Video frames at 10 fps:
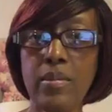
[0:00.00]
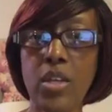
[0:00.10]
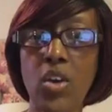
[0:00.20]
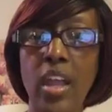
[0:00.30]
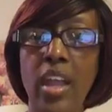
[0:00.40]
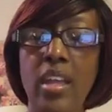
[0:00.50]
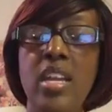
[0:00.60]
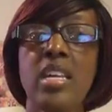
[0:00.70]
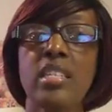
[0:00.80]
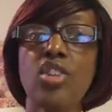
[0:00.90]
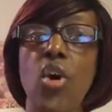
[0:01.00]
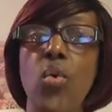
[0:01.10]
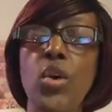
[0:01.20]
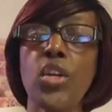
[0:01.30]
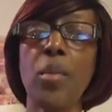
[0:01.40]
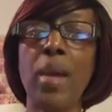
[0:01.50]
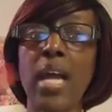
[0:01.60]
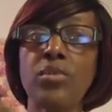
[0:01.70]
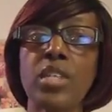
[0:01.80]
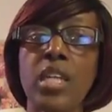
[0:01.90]
Okay? So when your
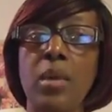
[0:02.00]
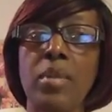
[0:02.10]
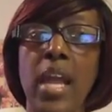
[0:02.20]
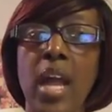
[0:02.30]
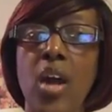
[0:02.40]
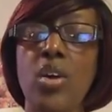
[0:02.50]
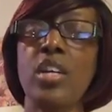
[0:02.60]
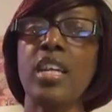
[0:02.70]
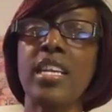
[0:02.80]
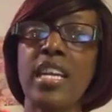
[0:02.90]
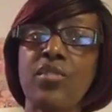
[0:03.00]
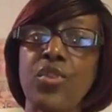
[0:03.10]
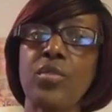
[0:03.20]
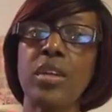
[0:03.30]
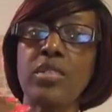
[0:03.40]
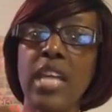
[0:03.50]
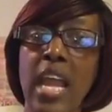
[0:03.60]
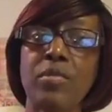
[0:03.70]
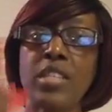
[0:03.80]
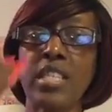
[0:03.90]
boundaries come down, it gives you enough
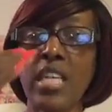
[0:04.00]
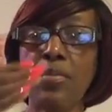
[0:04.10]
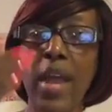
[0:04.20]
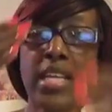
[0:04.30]
time to see past the